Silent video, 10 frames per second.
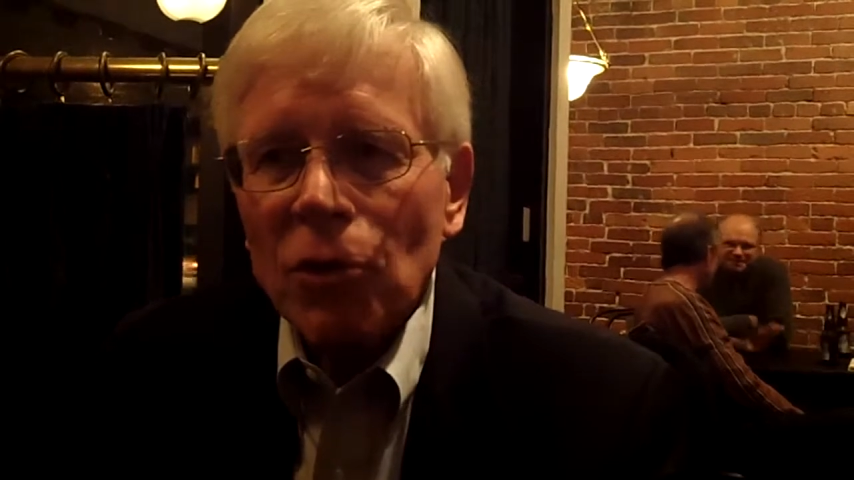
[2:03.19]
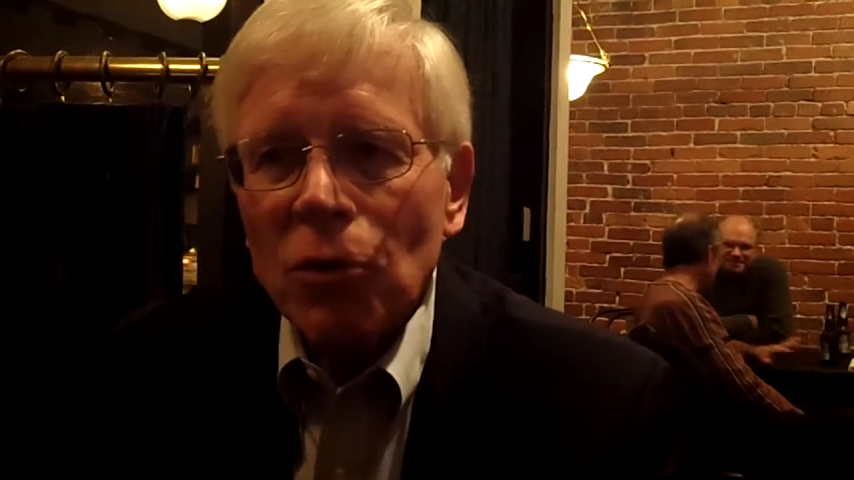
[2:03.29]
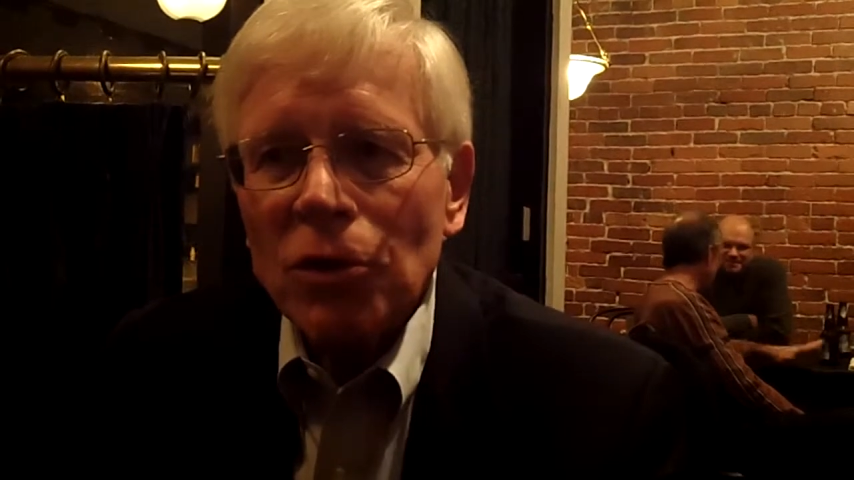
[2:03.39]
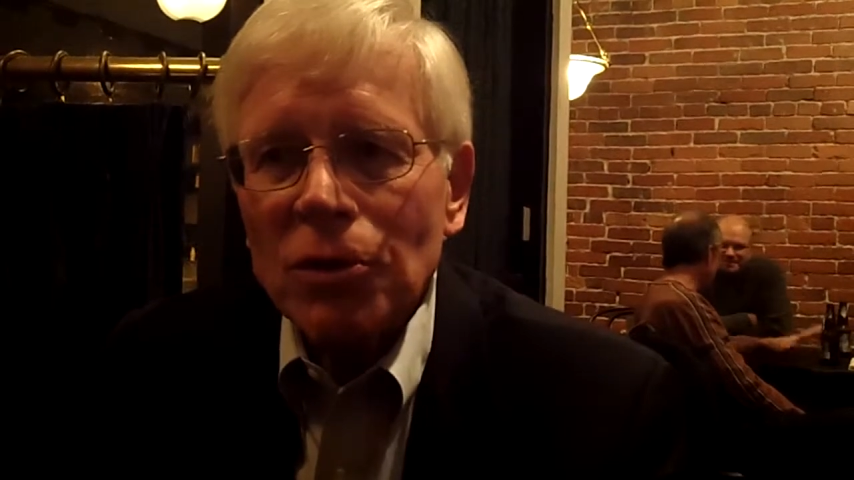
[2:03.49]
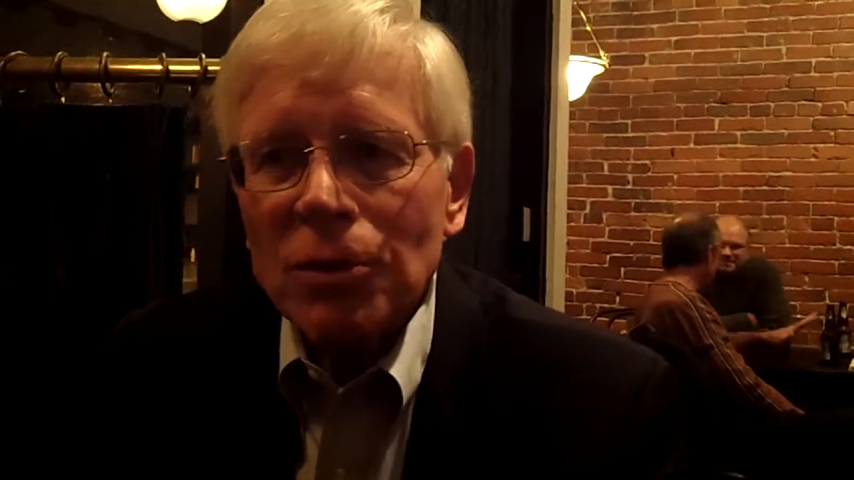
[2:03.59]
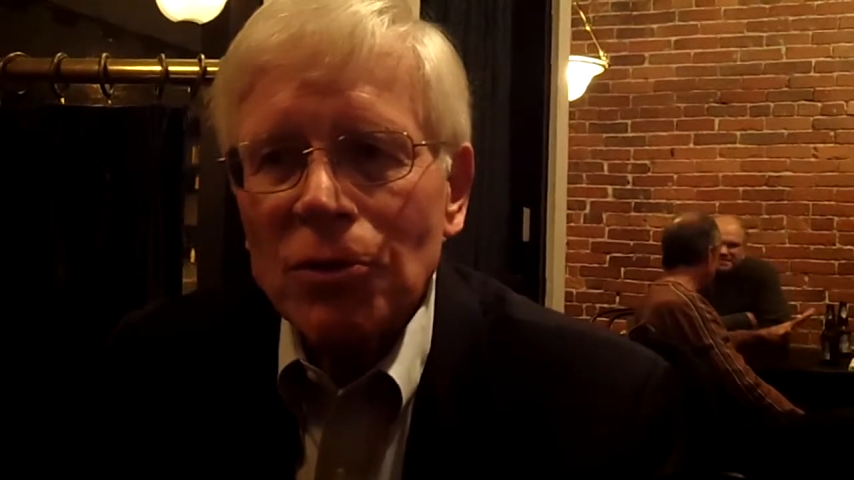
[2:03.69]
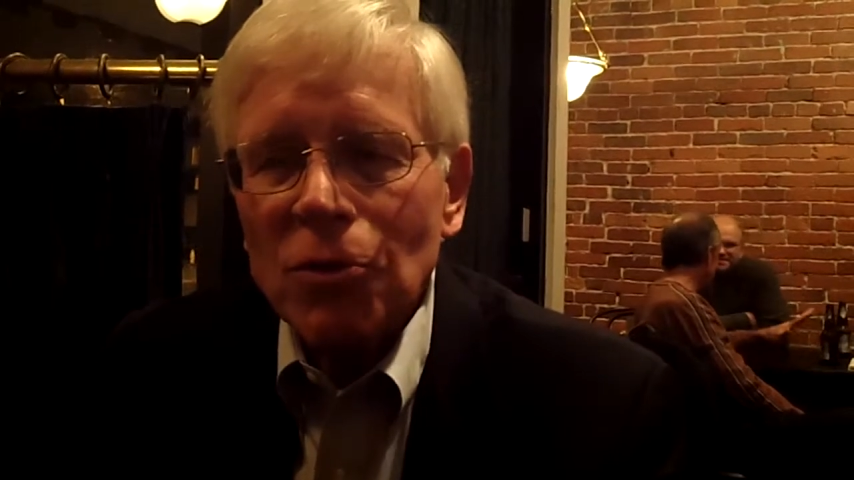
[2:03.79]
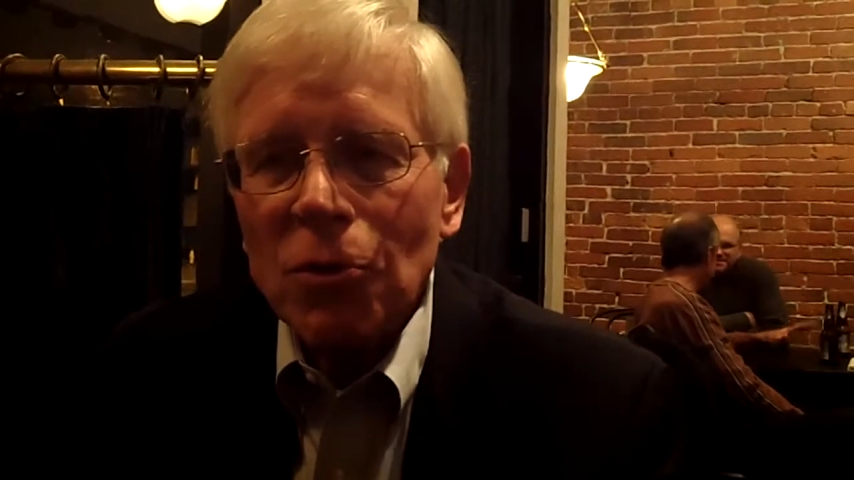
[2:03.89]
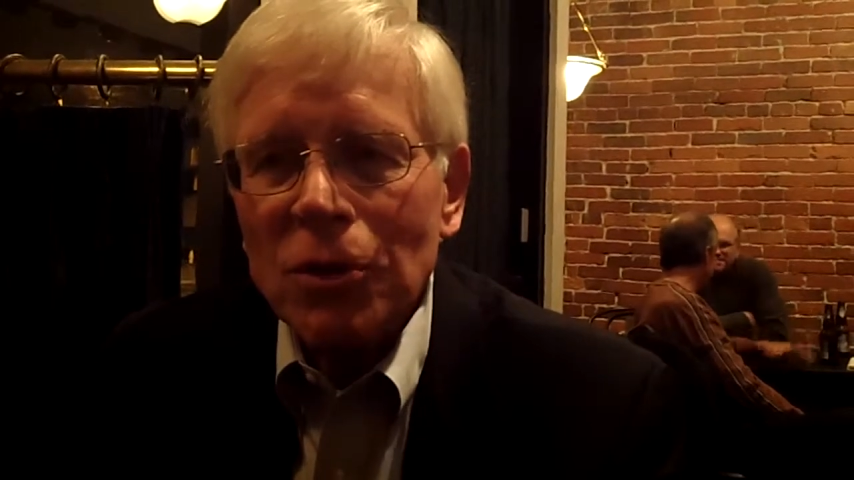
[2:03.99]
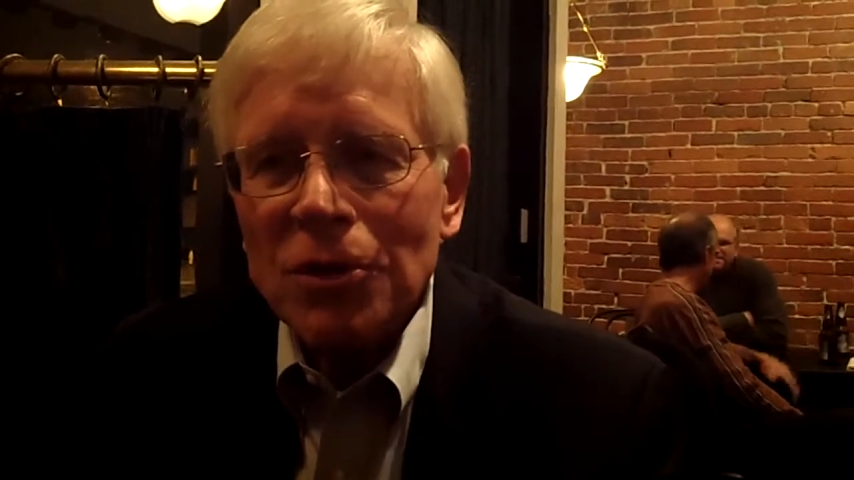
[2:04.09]
who was who
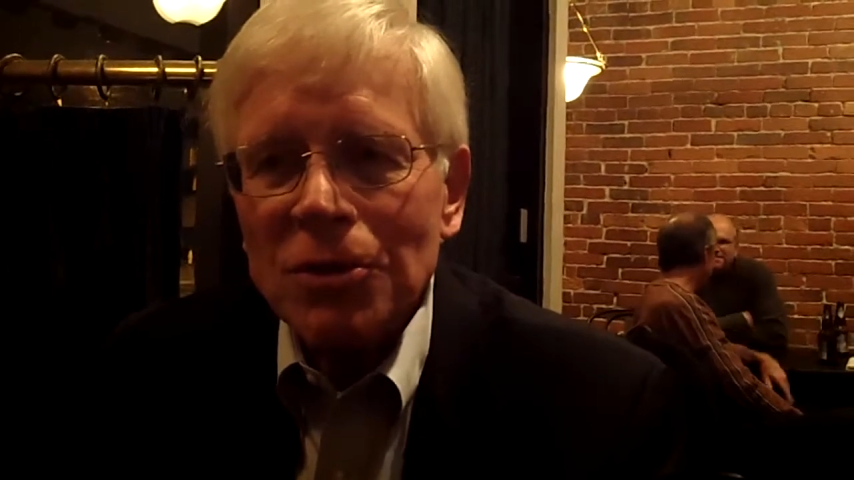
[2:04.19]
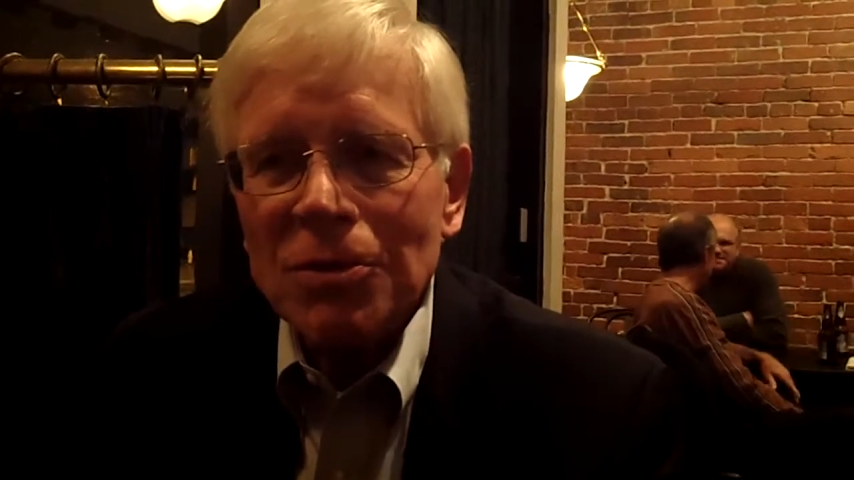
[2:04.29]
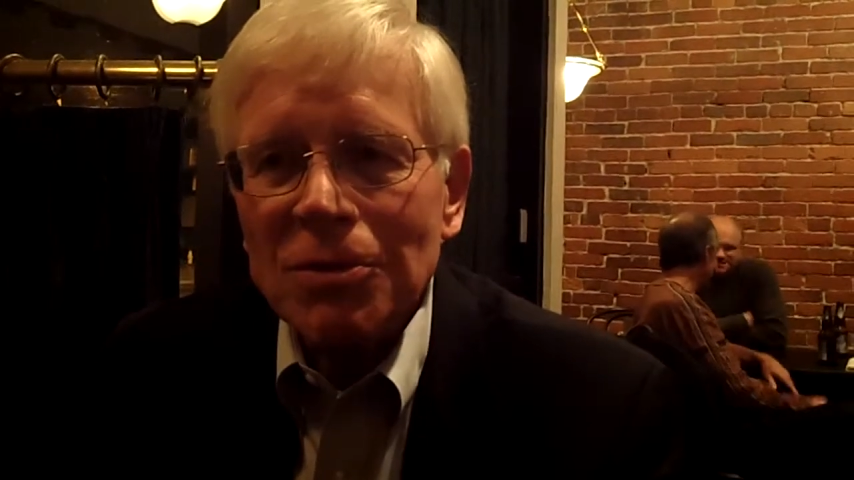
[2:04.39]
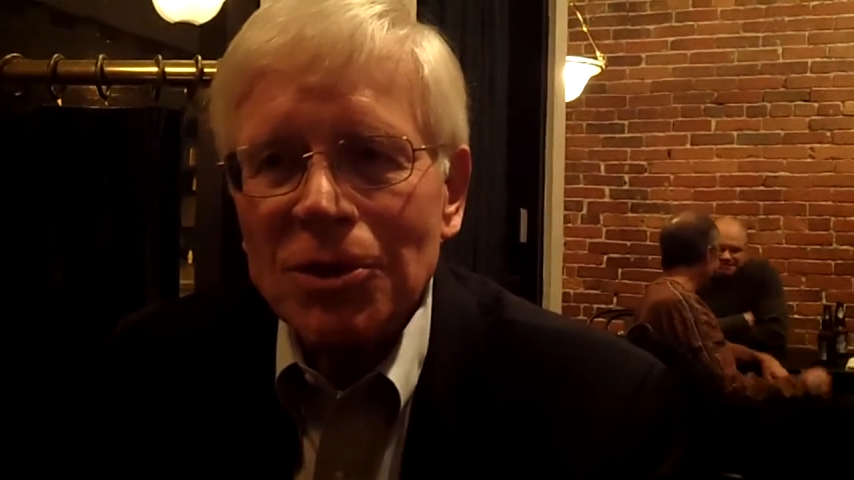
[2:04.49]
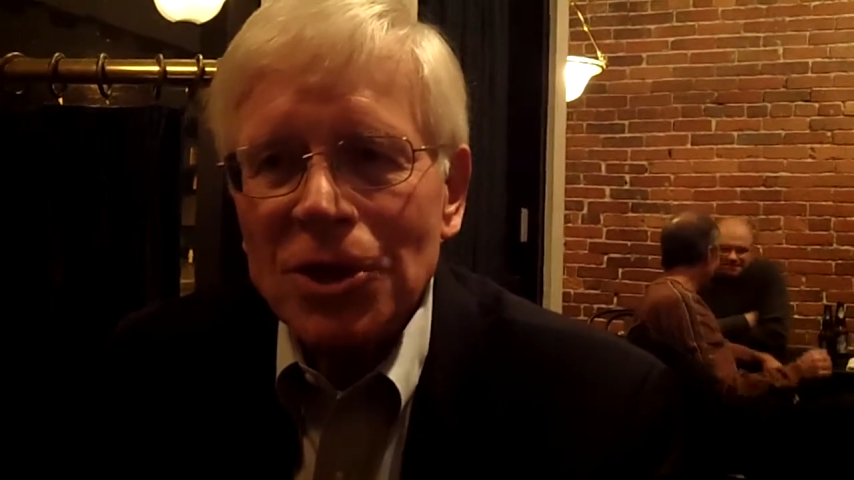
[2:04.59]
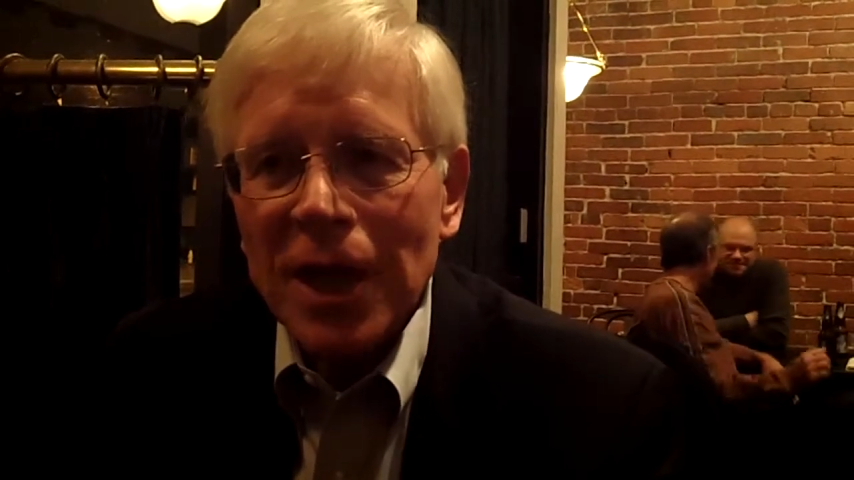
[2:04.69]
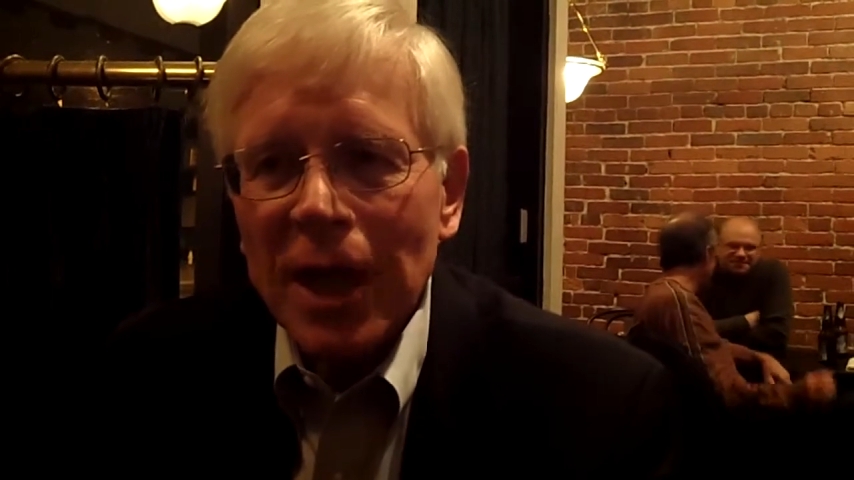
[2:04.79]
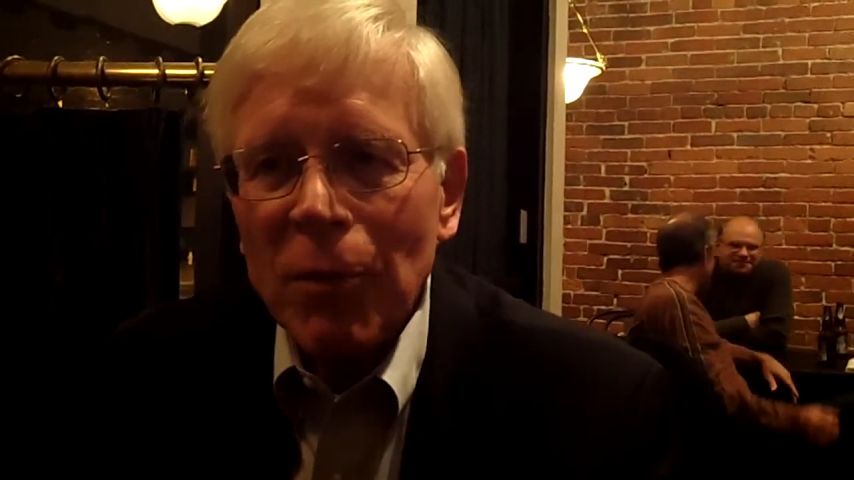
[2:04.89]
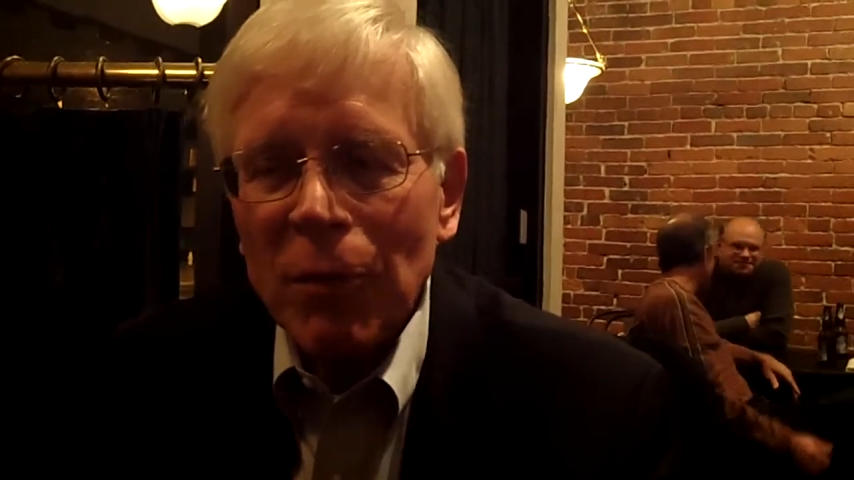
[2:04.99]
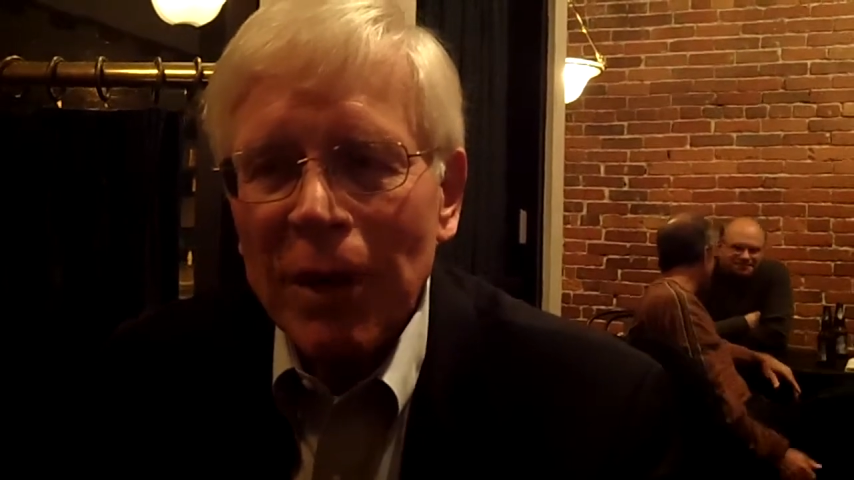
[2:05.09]
was
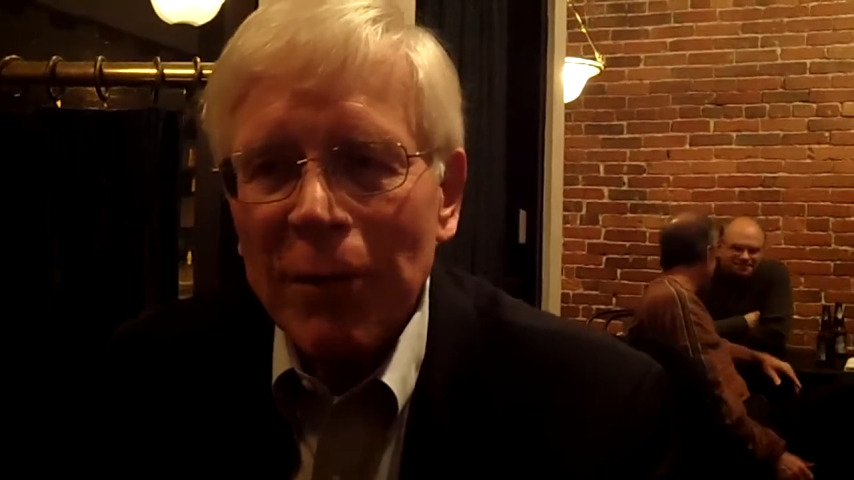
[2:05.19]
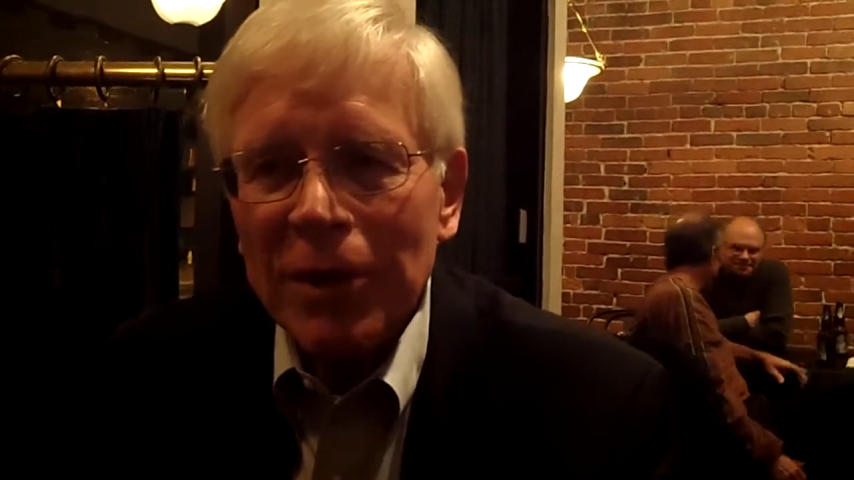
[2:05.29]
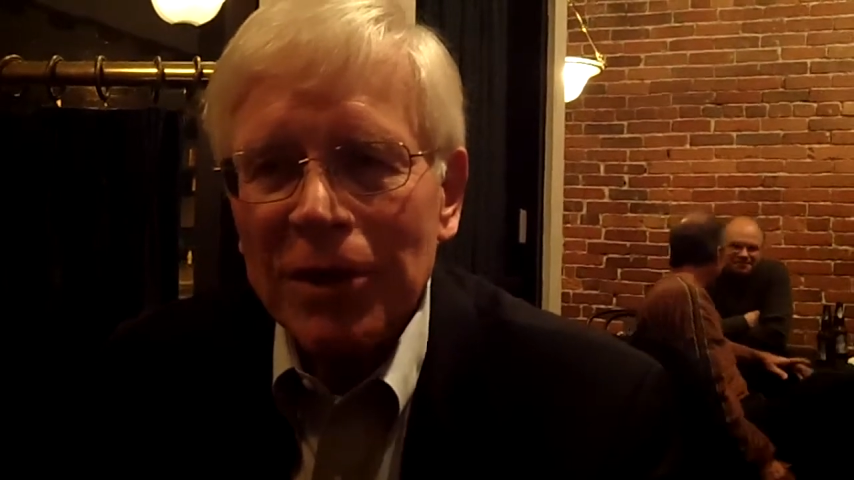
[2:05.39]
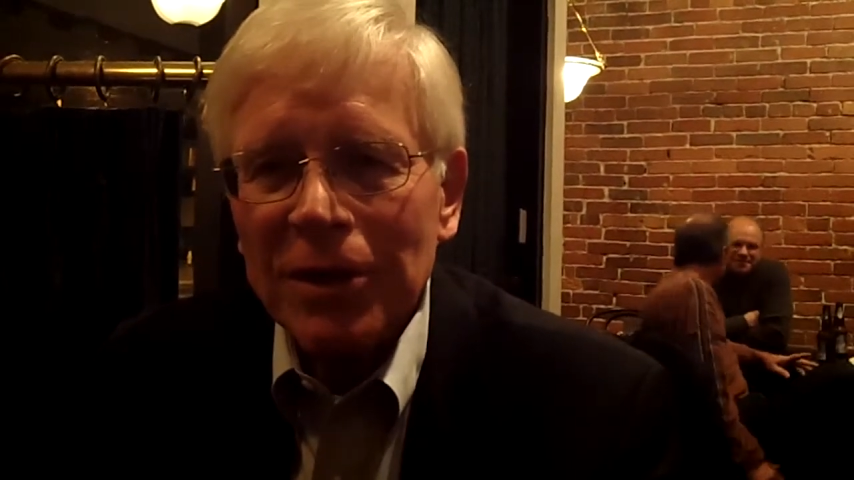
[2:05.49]
singing when we went